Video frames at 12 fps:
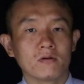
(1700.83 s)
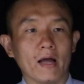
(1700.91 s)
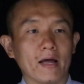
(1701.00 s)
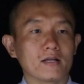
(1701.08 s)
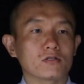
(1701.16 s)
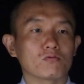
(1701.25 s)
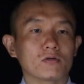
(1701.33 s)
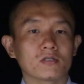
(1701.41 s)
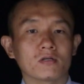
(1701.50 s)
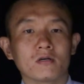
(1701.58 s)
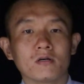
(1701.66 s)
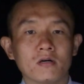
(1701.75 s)
and its
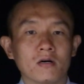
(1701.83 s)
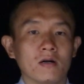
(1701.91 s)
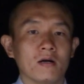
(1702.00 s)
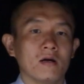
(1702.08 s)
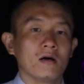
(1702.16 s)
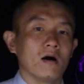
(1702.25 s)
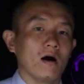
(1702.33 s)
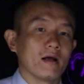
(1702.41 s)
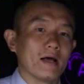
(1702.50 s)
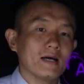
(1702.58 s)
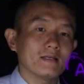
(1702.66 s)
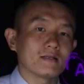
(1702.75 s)
return on
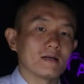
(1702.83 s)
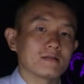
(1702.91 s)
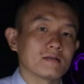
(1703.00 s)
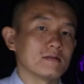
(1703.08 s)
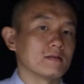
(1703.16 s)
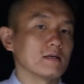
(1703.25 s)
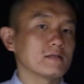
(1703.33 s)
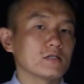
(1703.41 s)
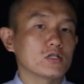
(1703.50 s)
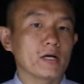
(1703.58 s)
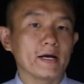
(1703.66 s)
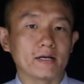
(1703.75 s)
assets doesn't
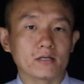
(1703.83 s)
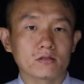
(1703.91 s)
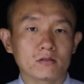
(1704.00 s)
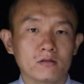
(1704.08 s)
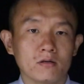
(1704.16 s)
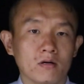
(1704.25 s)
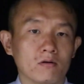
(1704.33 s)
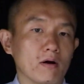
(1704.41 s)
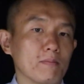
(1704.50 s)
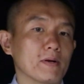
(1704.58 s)
change, right?